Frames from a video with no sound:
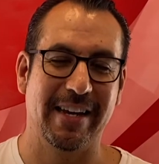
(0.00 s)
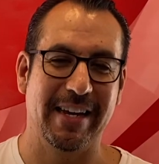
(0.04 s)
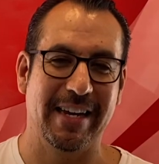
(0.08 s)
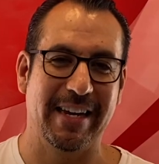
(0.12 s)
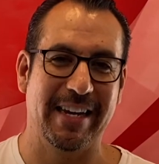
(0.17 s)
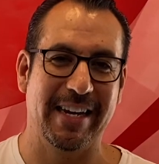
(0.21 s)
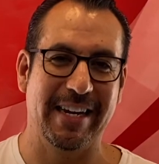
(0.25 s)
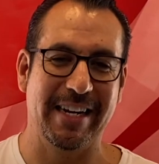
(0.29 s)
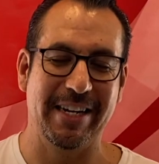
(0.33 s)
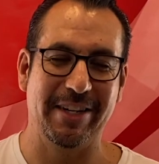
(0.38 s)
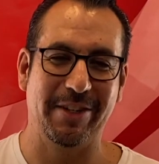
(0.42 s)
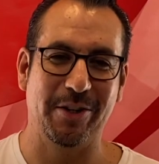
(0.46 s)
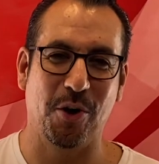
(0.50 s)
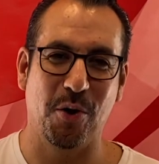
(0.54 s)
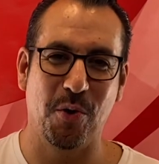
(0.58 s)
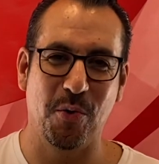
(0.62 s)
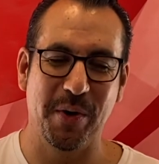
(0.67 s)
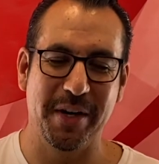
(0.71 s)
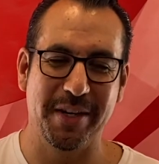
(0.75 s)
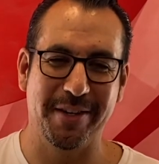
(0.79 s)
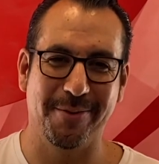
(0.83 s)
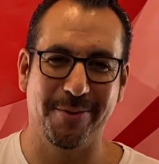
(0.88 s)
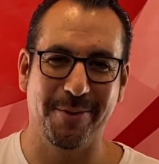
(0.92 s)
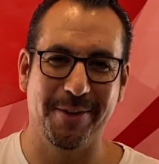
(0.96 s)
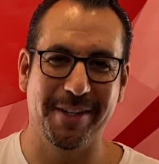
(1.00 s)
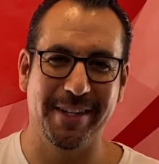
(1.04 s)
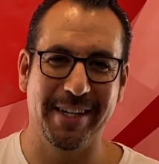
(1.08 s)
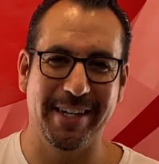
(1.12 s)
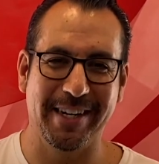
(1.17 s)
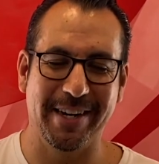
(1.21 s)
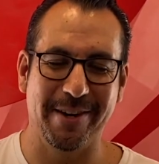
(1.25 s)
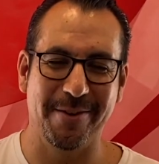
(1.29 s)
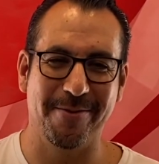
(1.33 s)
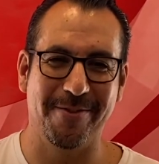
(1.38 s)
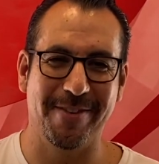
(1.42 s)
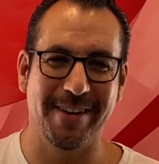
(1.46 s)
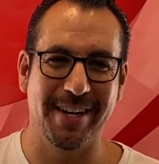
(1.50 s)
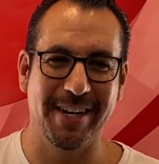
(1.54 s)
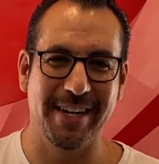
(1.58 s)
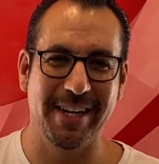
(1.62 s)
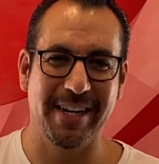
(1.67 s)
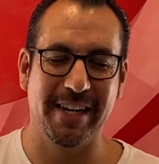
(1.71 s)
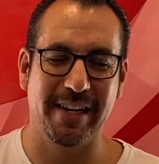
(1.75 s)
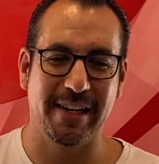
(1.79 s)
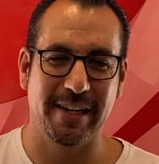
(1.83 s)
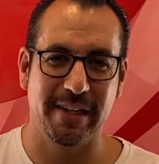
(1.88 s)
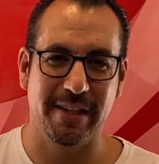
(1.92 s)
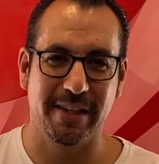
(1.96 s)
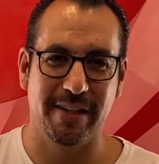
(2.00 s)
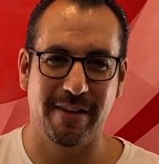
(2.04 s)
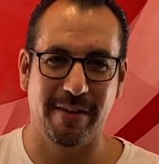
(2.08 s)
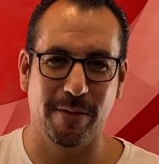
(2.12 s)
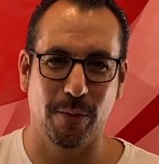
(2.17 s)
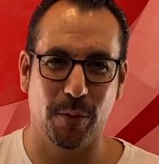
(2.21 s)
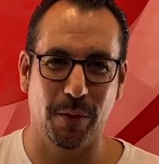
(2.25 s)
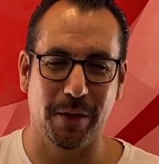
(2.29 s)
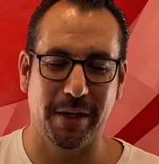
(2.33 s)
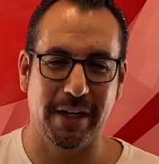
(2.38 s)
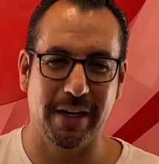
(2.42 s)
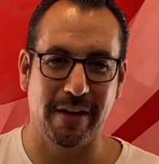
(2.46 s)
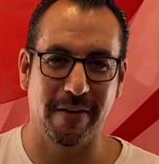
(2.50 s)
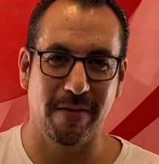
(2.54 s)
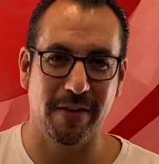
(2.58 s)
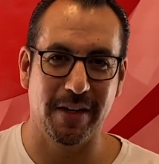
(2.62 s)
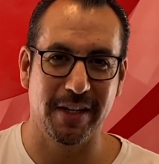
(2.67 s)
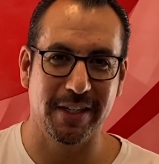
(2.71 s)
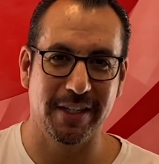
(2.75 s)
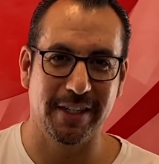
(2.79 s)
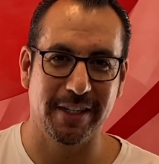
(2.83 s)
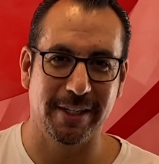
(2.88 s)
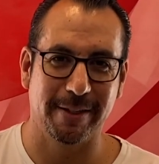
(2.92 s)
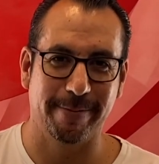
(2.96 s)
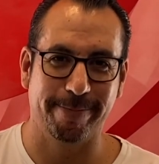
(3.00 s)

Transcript: And He's always willing and ready to forgive us.